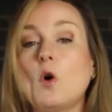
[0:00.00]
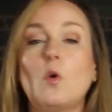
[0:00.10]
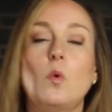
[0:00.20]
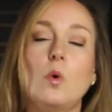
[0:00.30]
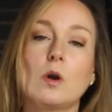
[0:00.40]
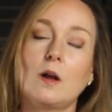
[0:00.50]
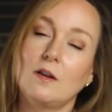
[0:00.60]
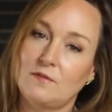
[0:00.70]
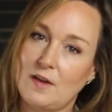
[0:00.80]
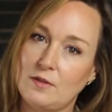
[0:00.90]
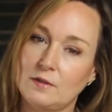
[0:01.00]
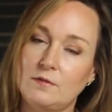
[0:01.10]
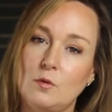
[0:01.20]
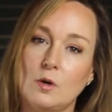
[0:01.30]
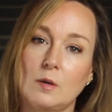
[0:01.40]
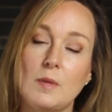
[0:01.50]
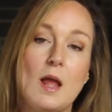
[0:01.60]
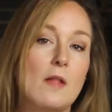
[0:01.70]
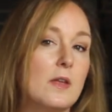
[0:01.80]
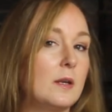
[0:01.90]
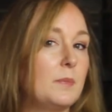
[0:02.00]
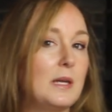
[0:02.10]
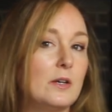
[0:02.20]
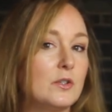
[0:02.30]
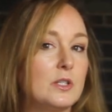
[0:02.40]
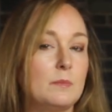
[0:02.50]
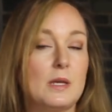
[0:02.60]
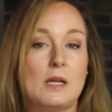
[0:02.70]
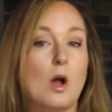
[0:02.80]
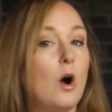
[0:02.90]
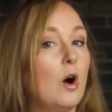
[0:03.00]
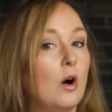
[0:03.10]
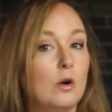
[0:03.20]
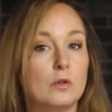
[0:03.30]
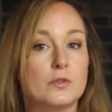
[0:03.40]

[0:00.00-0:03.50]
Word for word: or a feather form that appeared to be all